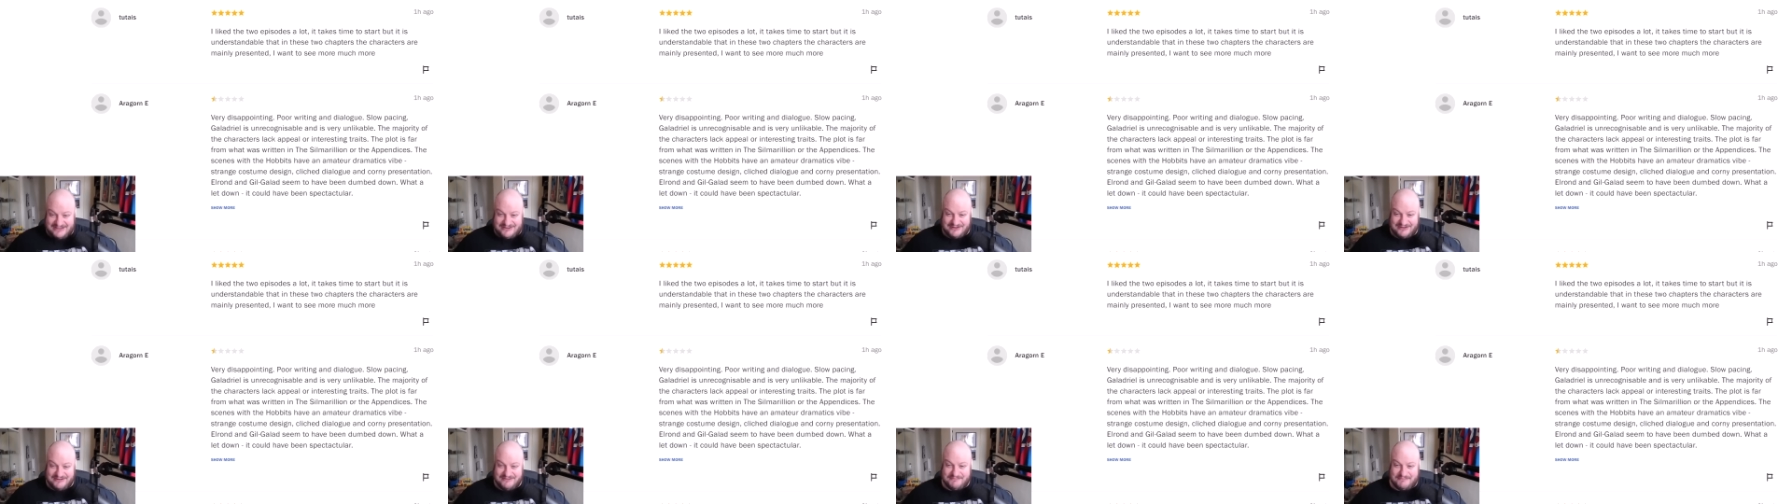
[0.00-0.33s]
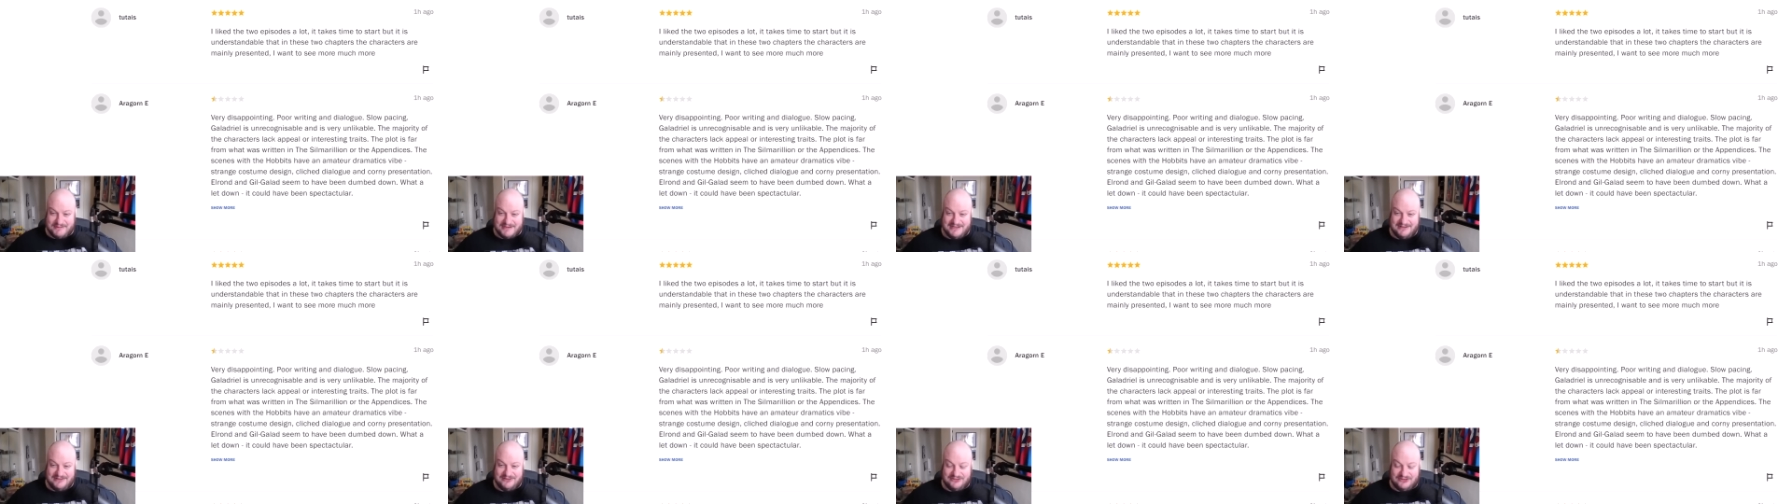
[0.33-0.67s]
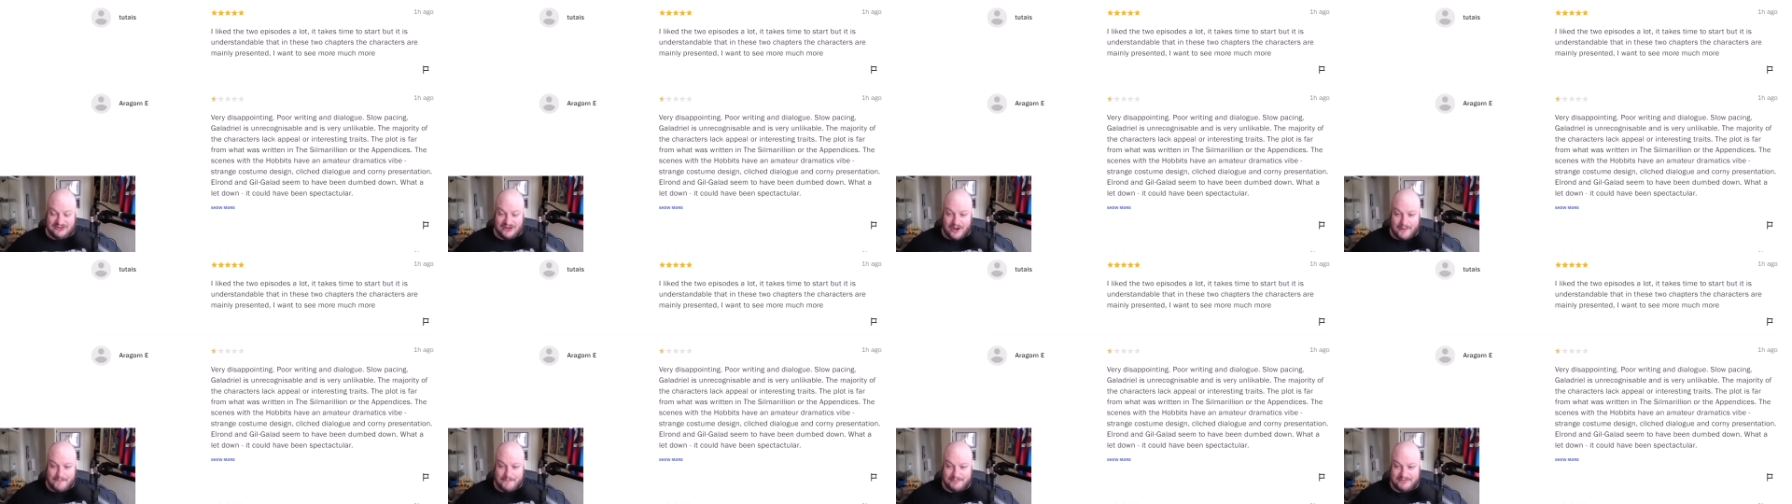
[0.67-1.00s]
to have been
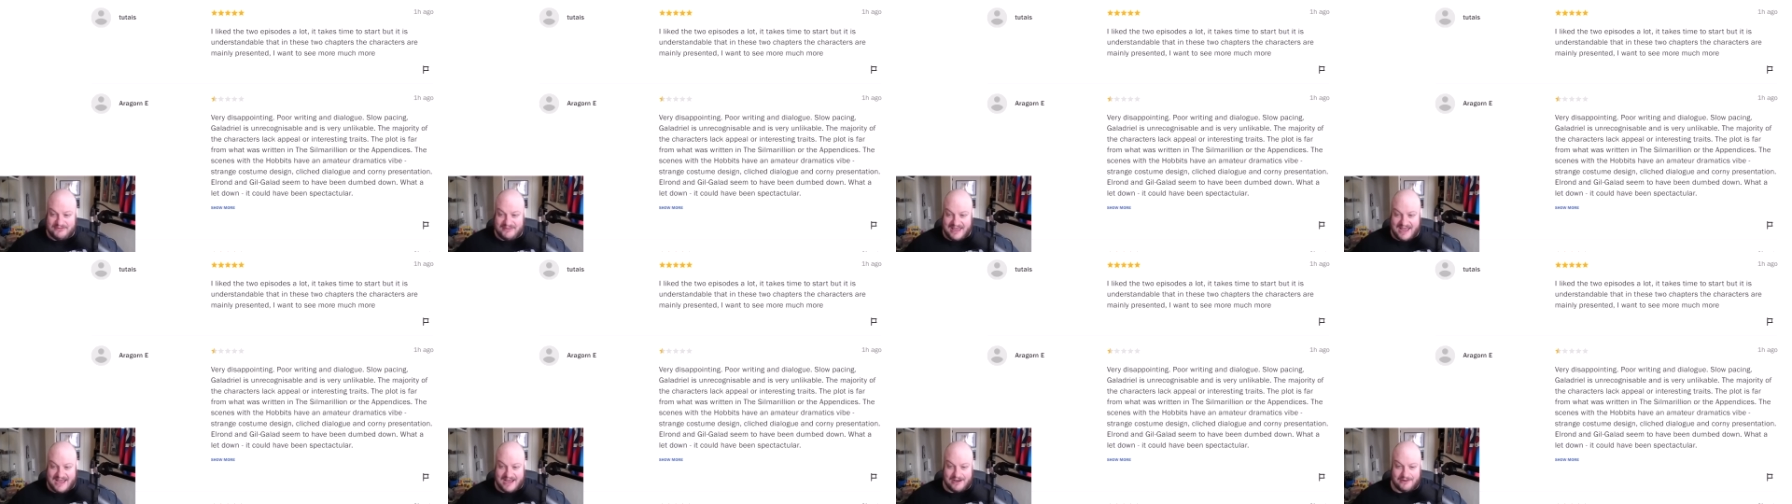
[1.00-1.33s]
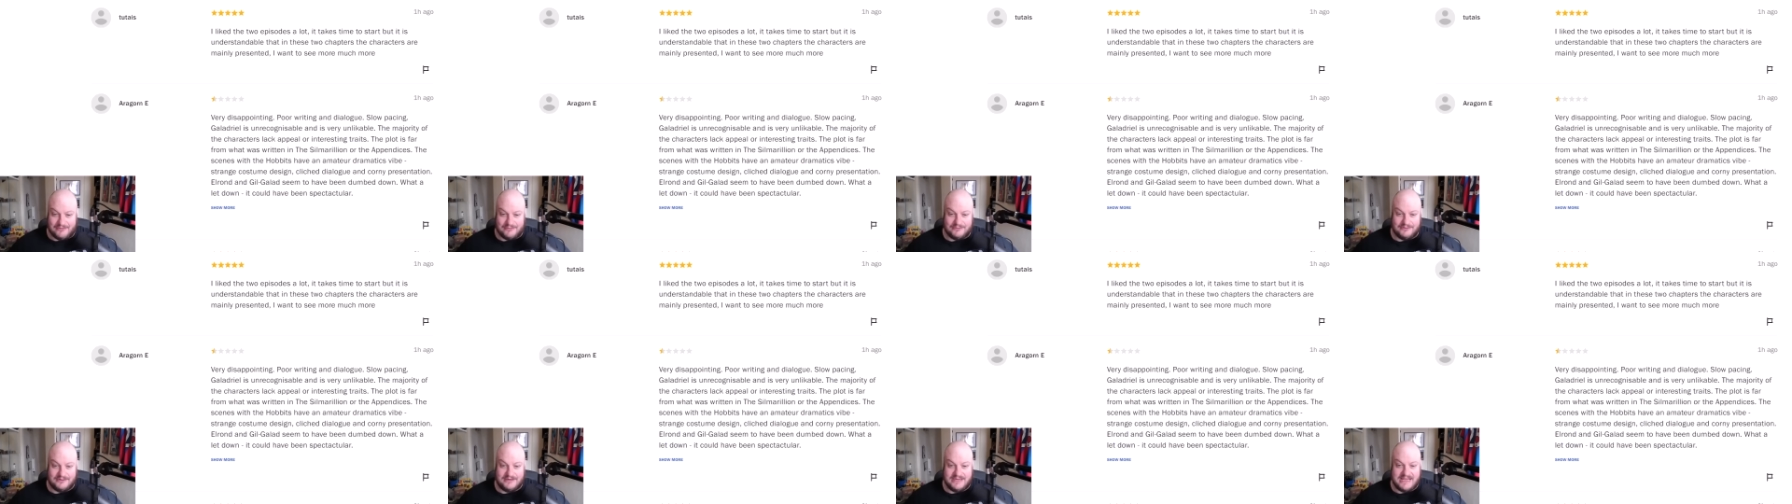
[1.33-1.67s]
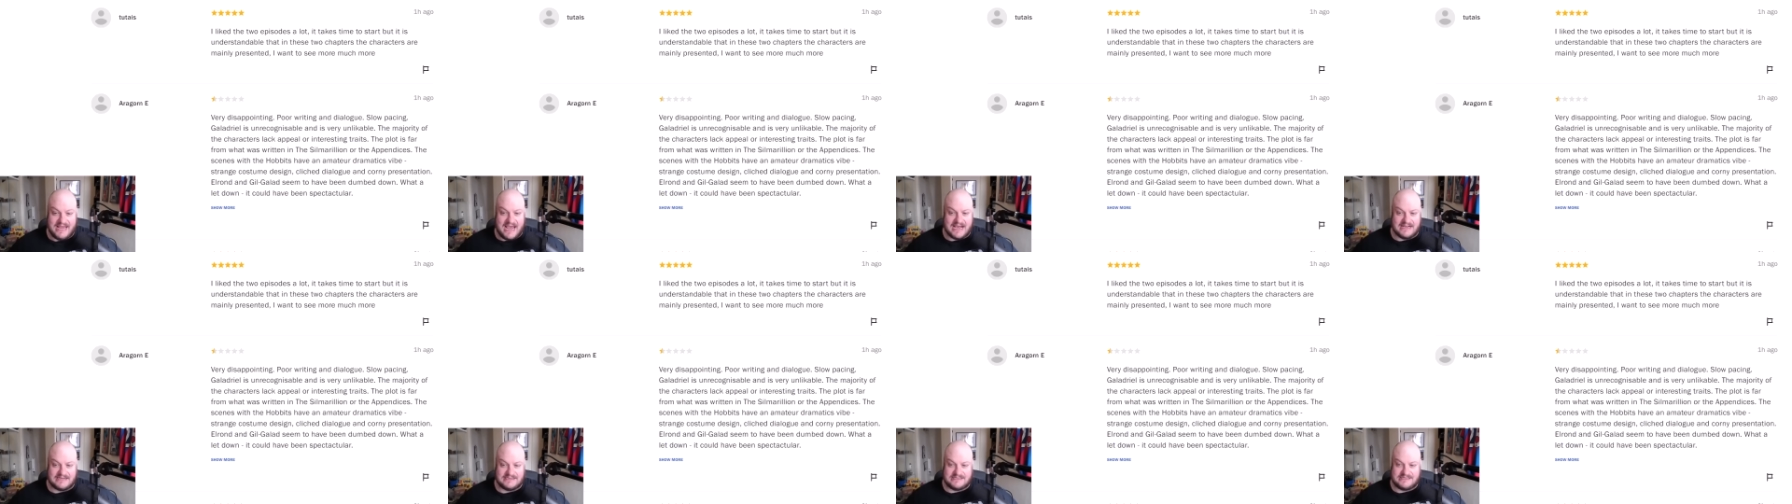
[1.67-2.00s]
dubbed down.
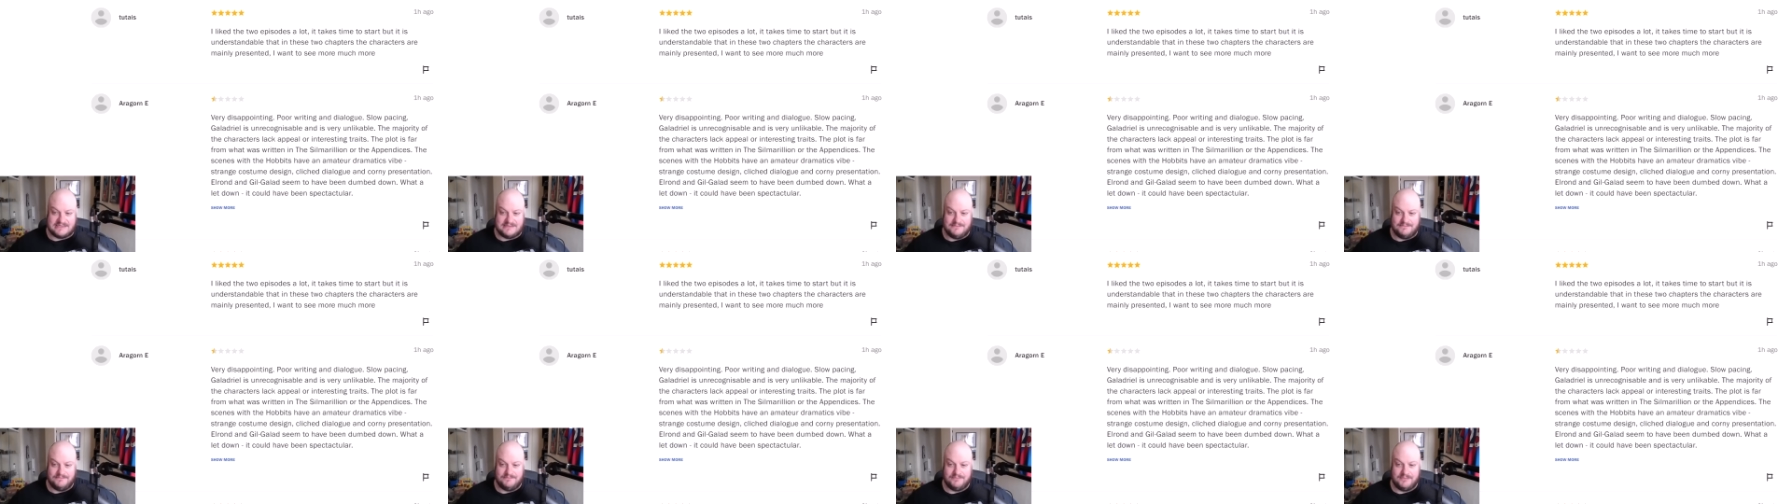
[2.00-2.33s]
Yes.